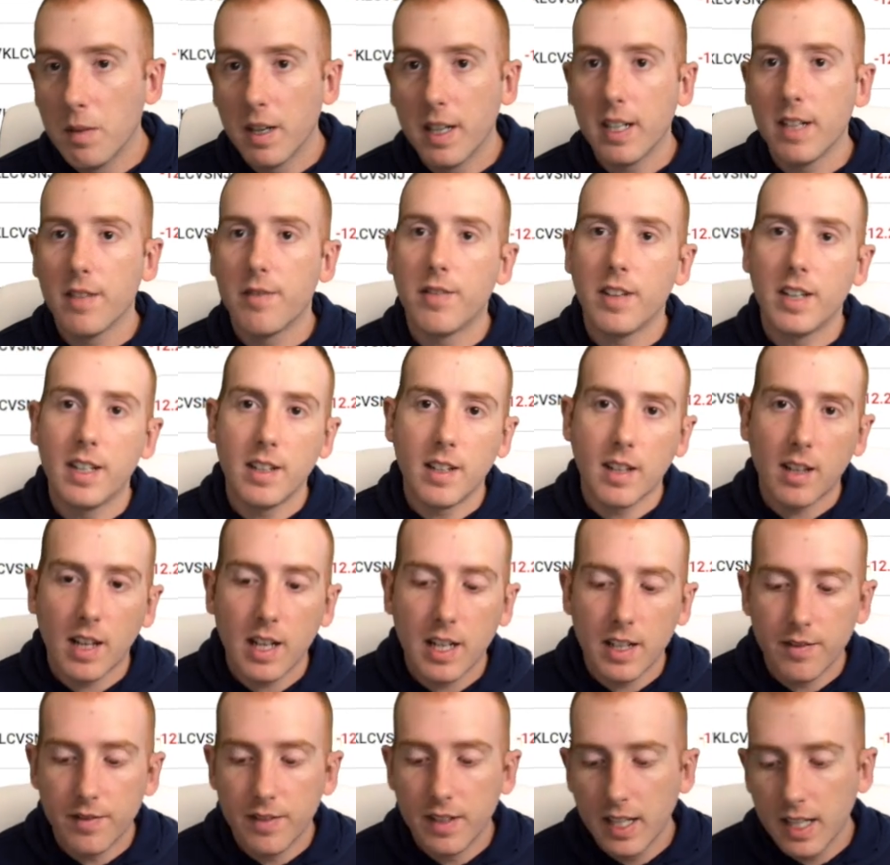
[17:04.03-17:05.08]
might find a
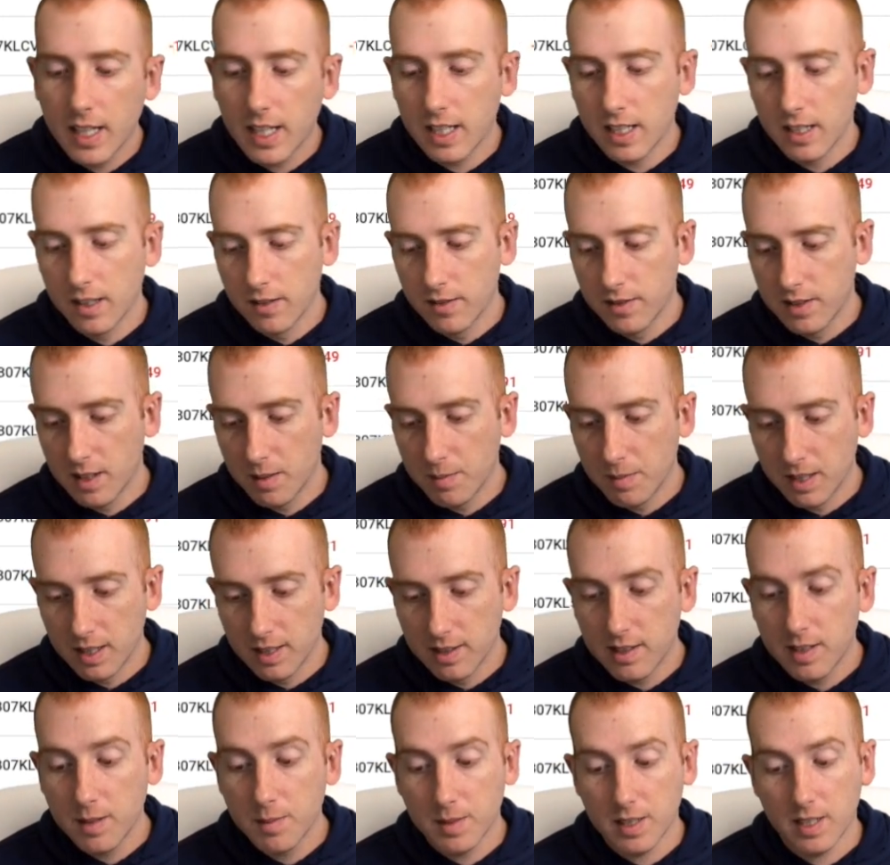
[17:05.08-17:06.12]
lot of negatives. I mean,
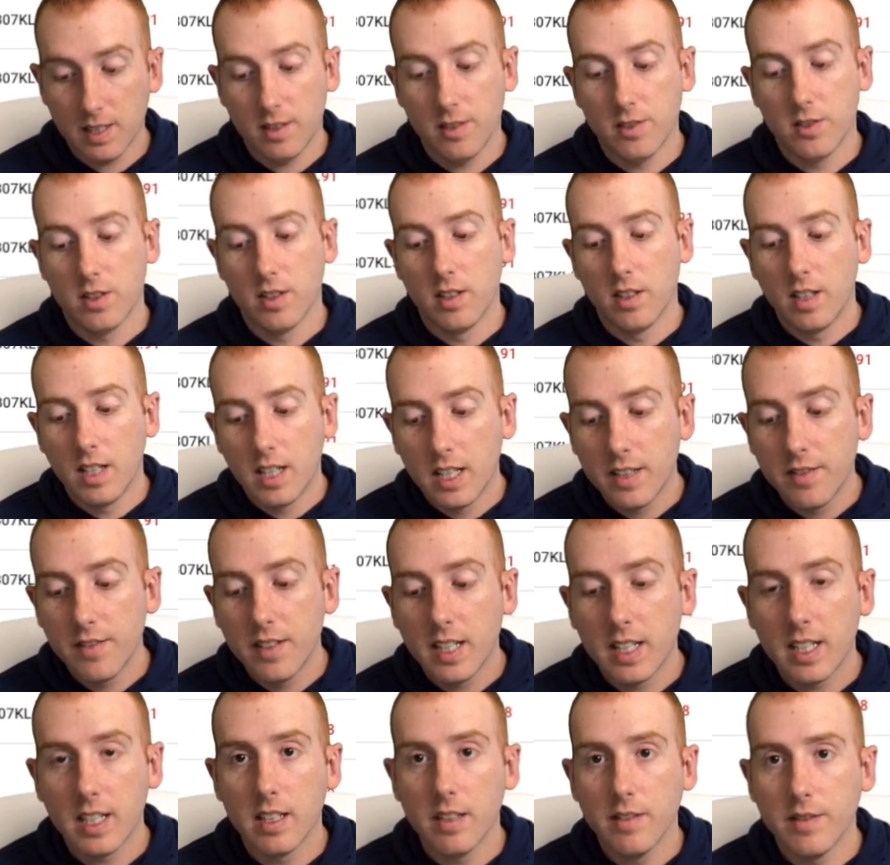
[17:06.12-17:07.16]
it seems like there's a lot of
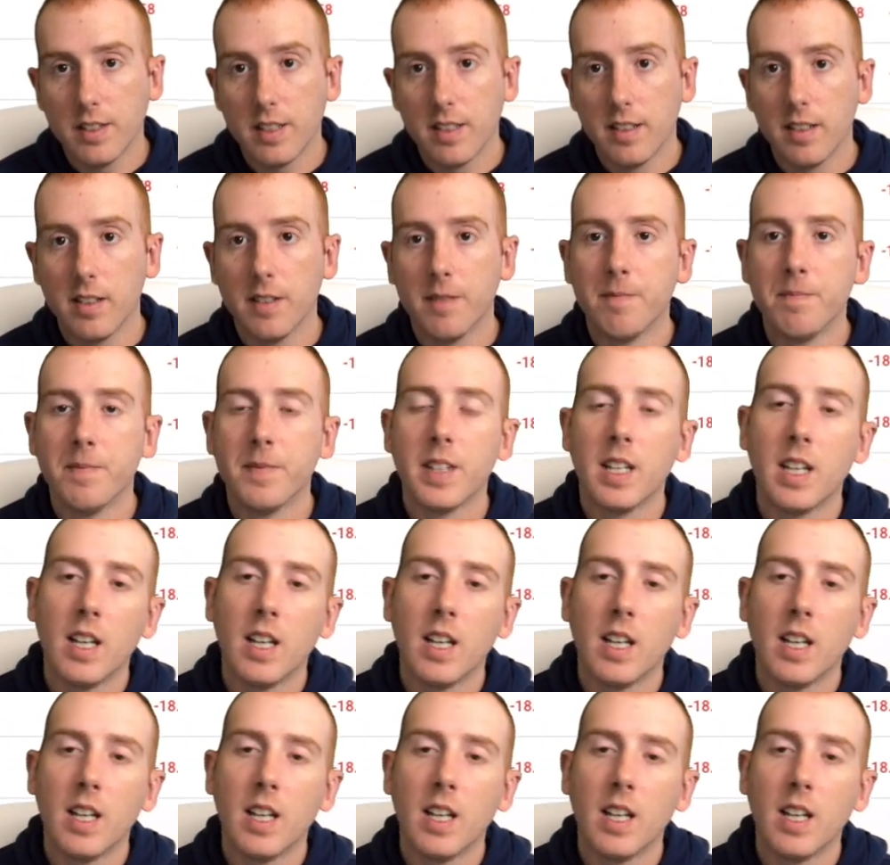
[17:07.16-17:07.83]
negatives here.